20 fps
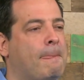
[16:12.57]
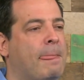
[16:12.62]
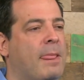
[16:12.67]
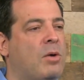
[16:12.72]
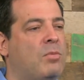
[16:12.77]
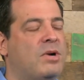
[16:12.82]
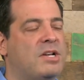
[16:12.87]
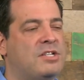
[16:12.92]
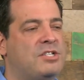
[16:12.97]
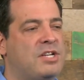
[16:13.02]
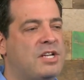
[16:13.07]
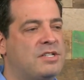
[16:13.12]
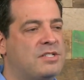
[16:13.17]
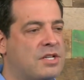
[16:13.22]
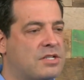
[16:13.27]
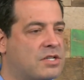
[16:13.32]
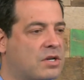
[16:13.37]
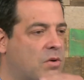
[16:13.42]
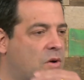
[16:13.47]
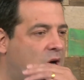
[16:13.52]
When
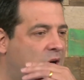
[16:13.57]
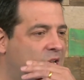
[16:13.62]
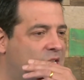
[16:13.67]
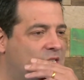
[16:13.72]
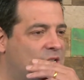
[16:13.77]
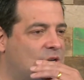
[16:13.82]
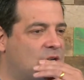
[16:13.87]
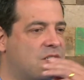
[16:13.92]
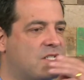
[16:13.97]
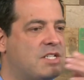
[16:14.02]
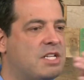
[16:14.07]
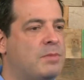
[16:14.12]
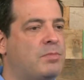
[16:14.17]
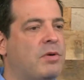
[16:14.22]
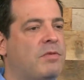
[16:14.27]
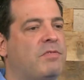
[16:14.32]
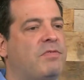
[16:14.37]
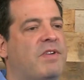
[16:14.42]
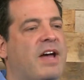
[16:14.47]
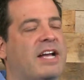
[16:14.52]
Jesus cries, there is deep
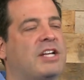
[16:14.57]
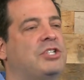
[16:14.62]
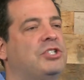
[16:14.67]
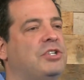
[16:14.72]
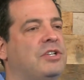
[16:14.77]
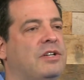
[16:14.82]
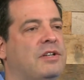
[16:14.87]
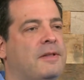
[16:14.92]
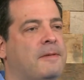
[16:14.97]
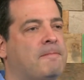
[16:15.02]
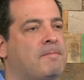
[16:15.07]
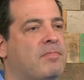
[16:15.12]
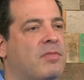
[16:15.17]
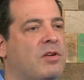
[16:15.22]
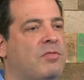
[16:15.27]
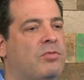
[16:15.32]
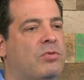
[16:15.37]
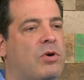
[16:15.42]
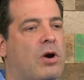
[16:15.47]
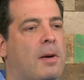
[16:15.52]
affection
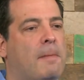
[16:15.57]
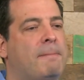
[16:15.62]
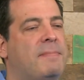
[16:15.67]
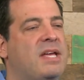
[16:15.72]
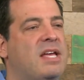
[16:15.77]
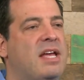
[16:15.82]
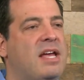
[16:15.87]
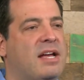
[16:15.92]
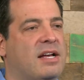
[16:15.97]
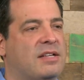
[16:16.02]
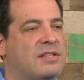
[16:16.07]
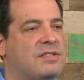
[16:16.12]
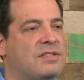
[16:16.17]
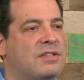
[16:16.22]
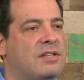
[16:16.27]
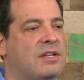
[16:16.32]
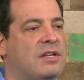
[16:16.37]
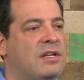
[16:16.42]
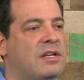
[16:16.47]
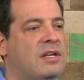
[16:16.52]
for our beings.
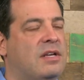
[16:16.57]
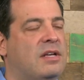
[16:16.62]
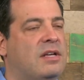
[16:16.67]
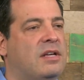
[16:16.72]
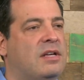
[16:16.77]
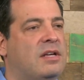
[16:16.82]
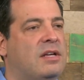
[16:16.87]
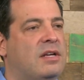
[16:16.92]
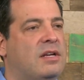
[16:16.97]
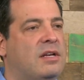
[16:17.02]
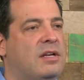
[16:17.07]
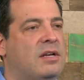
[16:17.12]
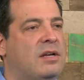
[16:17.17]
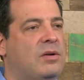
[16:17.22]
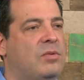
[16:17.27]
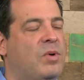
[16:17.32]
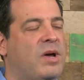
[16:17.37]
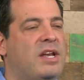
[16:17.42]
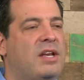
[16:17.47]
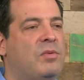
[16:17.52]

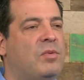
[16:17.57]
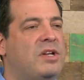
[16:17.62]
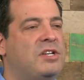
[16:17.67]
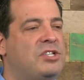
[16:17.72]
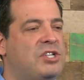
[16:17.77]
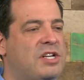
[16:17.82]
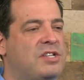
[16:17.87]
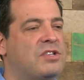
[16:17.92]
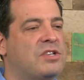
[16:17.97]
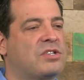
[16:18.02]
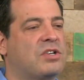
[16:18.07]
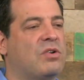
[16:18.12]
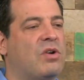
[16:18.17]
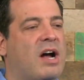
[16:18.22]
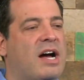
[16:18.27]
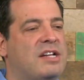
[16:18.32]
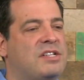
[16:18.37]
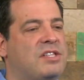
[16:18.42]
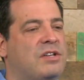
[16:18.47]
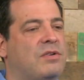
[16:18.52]
When Jesus
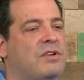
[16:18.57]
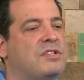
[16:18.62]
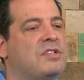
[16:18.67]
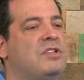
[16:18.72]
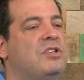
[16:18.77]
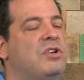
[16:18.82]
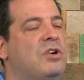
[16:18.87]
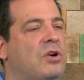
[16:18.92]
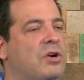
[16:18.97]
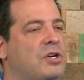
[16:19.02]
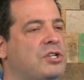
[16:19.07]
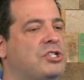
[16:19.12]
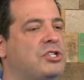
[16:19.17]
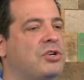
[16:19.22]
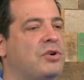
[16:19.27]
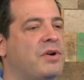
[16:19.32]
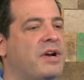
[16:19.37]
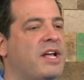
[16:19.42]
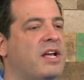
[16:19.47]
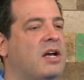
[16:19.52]
cries, there is
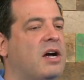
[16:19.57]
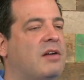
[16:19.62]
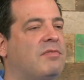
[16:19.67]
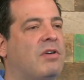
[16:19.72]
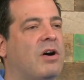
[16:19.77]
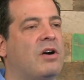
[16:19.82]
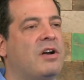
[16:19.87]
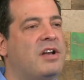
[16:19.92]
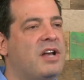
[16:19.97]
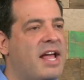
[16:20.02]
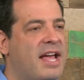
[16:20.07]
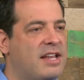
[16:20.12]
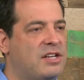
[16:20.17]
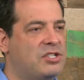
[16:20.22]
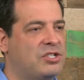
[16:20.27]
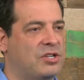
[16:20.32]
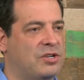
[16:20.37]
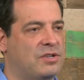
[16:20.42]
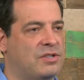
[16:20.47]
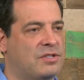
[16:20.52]
nurturing of our
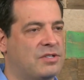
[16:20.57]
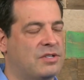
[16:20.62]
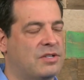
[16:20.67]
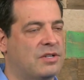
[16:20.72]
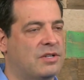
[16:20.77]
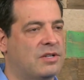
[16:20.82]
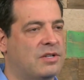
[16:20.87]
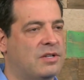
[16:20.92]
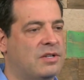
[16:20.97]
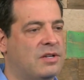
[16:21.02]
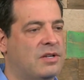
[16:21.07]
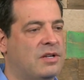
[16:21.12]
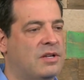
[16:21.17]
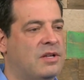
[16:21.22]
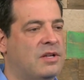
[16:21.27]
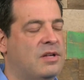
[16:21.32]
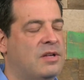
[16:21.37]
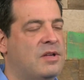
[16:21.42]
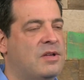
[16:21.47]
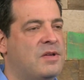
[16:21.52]
natures.
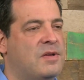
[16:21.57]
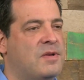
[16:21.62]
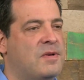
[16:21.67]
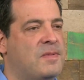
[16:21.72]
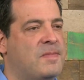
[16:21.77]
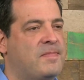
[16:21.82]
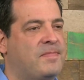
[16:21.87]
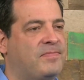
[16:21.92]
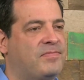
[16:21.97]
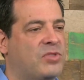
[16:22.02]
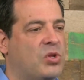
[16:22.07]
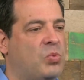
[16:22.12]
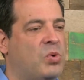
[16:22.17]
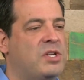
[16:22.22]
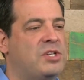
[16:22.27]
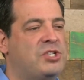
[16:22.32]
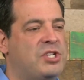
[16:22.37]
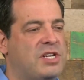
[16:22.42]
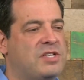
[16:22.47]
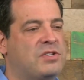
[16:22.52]

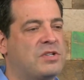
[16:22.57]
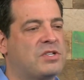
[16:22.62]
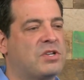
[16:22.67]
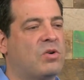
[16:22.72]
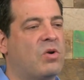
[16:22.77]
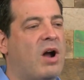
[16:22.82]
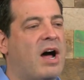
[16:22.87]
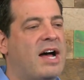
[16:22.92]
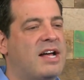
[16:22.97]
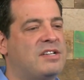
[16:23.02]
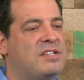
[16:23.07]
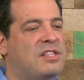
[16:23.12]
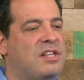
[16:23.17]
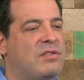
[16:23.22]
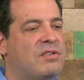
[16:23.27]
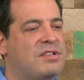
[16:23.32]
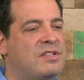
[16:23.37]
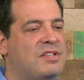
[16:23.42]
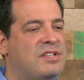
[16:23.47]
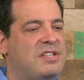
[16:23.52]
When Jesus cries, there
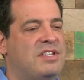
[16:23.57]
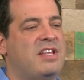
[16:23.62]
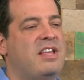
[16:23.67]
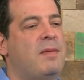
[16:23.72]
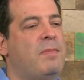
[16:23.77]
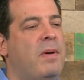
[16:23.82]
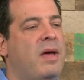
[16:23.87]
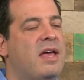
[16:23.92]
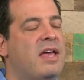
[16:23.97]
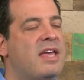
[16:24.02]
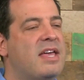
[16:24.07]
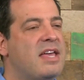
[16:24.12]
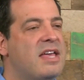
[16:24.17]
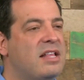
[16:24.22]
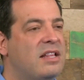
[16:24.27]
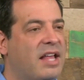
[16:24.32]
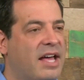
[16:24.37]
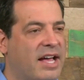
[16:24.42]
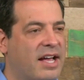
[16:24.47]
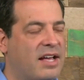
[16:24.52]
is deep
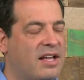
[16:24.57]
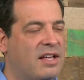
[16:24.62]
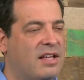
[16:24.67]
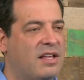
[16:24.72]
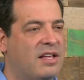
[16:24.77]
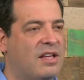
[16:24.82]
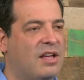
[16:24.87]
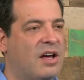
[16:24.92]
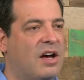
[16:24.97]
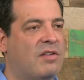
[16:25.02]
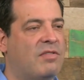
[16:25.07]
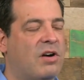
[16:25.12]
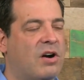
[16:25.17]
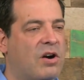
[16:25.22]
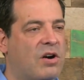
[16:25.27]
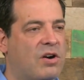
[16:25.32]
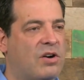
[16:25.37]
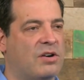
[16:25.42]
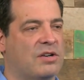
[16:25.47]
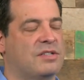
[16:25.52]
healing of our
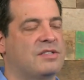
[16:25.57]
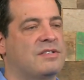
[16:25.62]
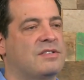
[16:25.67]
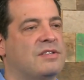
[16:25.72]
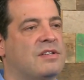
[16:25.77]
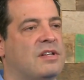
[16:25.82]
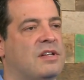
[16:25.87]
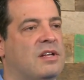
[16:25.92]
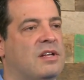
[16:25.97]
hurts.